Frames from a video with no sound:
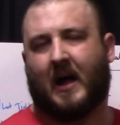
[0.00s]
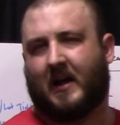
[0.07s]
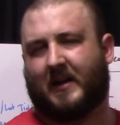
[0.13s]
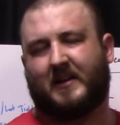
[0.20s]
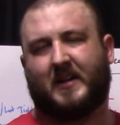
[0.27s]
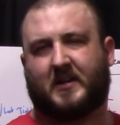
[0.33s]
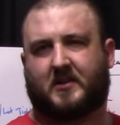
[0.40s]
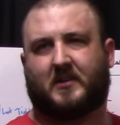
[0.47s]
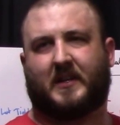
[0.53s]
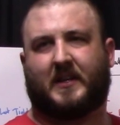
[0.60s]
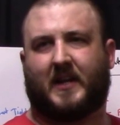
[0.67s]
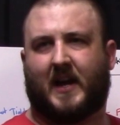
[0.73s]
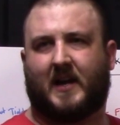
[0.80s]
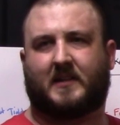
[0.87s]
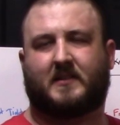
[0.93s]
Initially,
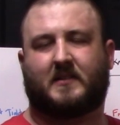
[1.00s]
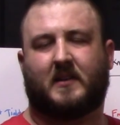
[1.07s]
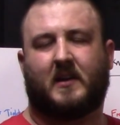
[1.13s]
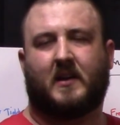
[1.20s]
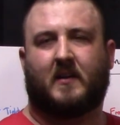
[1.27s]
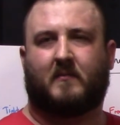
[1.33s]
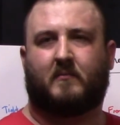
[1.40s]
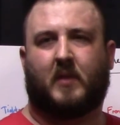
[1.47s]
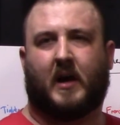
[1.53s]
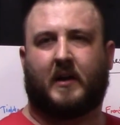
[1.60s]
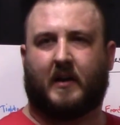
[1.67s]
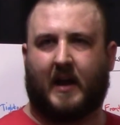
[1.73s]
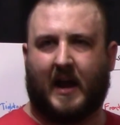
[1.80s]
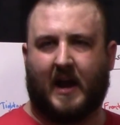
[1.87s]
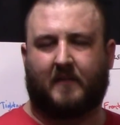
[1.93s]
yes.
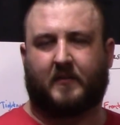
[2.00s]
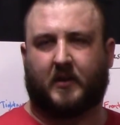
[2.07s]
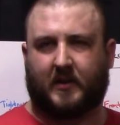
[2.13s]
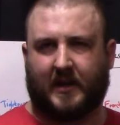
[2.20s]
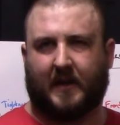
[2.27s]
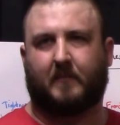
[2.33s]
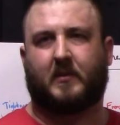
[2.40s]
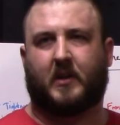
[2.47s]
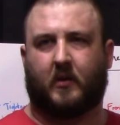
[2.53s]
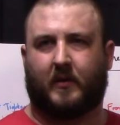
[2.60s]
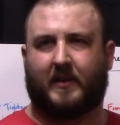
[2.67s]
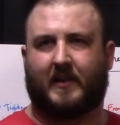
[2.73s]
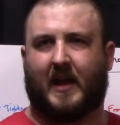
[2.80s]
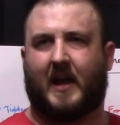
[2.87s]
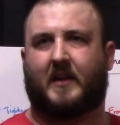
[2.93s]
But as you keep
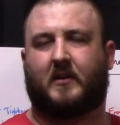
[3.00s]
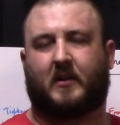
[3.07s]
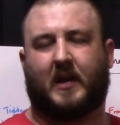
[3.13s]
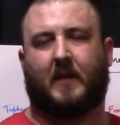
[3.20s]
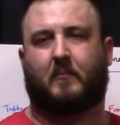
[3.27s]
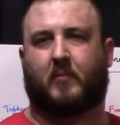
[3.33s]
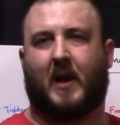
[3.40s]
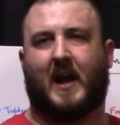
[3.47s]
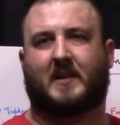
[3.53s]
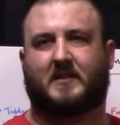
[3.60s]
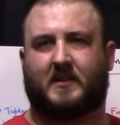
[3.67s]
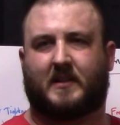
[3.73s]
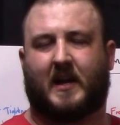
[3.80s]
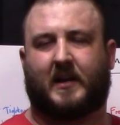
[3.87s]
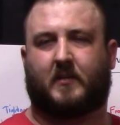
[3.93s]
doing that and you keep
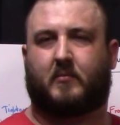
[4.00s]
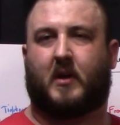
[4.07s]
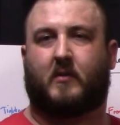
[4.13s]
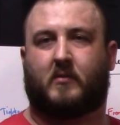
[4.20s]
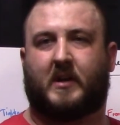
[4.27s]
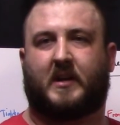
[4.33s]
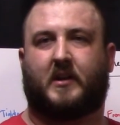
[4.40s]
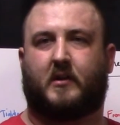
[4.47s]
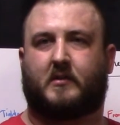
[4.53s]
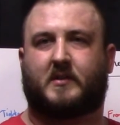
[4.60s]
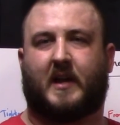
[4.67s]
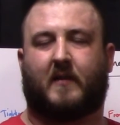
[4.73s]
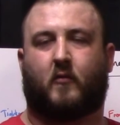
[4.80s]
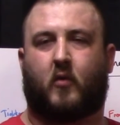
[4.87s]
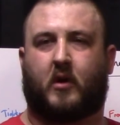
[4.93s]
practicing that, your body will get used
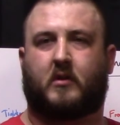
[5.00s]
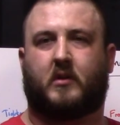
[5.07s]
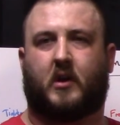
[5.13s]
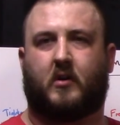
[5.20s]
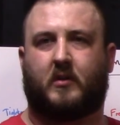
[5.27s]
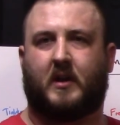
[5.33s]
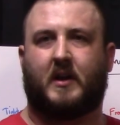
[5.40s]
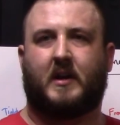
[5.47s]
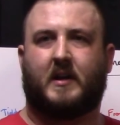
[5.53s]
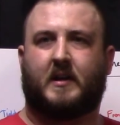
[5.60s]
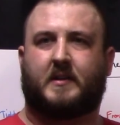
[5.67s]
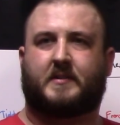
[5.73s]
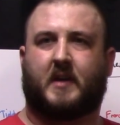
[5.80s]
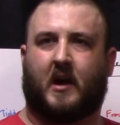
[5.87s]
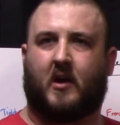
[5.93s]
to that workload.
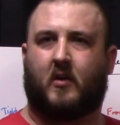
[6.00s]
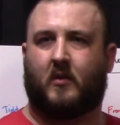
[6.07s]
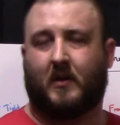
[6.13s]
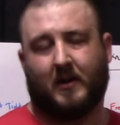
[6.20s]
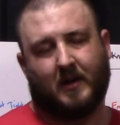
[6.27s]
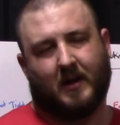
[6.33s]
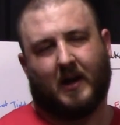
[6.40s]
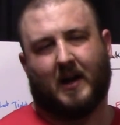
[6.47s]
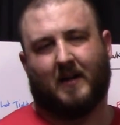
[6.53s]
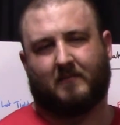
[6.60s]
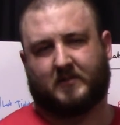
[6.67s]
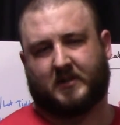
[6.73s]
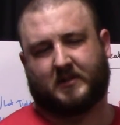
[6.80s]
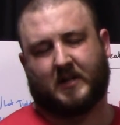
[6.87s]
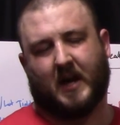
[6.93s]
So
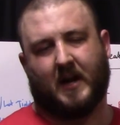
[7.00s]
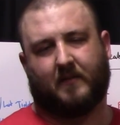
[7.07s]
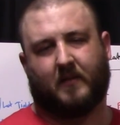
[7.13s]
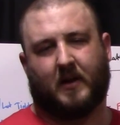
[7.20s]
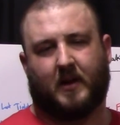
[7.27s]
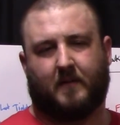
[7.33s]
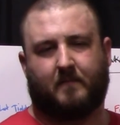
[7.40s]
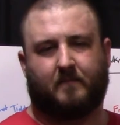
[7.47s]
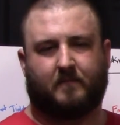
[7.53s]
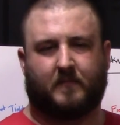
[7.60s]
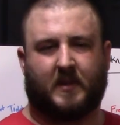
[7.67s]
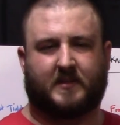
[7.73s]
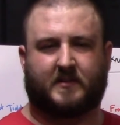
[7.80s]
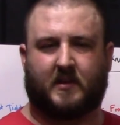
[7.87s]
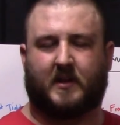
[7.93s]
just kind of
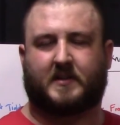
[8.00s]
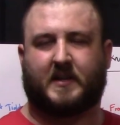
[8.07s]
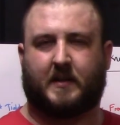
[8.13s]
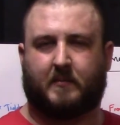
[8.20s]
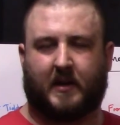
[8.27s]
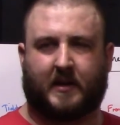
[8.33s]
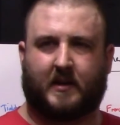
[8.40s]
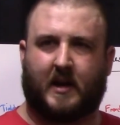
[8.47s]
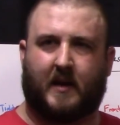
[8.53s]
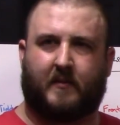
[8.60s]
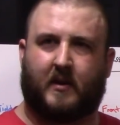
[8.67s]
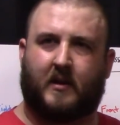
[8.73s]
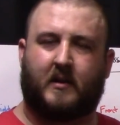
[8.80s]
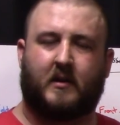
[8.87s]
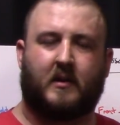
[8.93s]
this is going to seem like kind
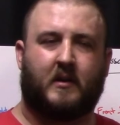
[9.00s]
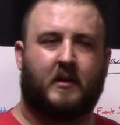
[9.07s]
of